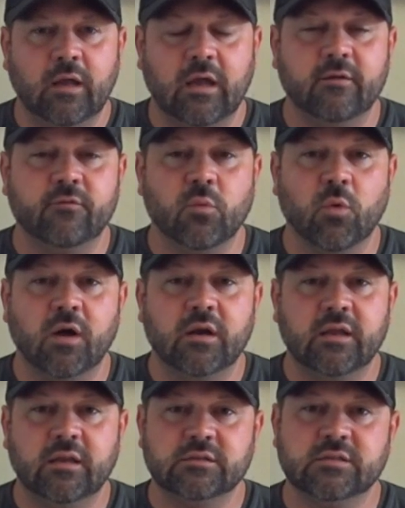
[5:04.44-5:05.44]
And if you want to
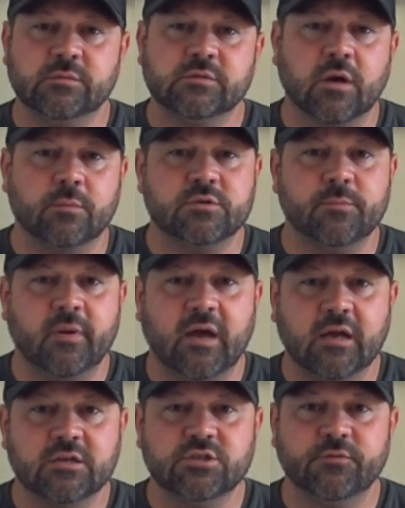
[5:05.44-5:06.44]
get a subscription
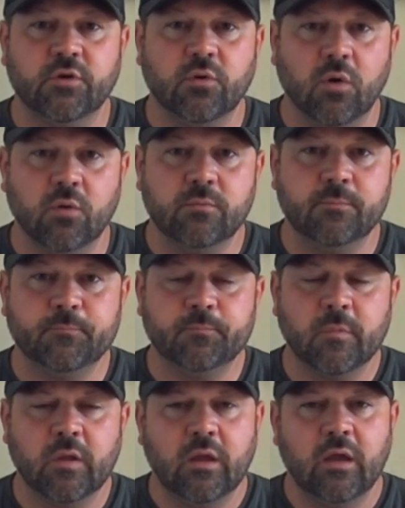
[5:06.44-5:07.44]
package of your own,
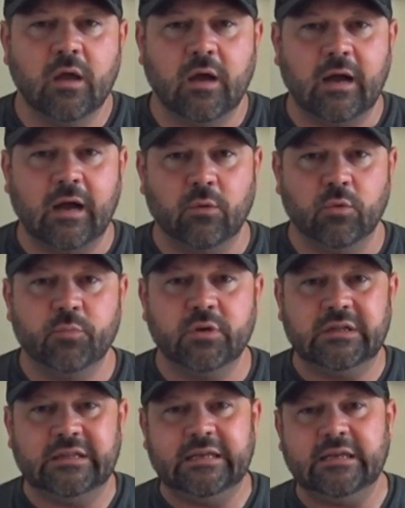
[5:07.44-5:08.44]
I will put
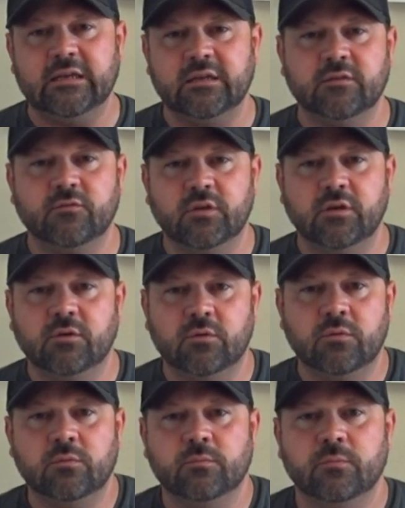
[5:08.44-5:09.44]
a link in the
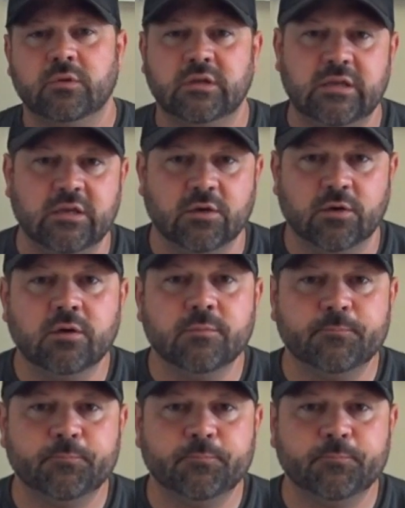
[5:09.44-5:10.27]
video here.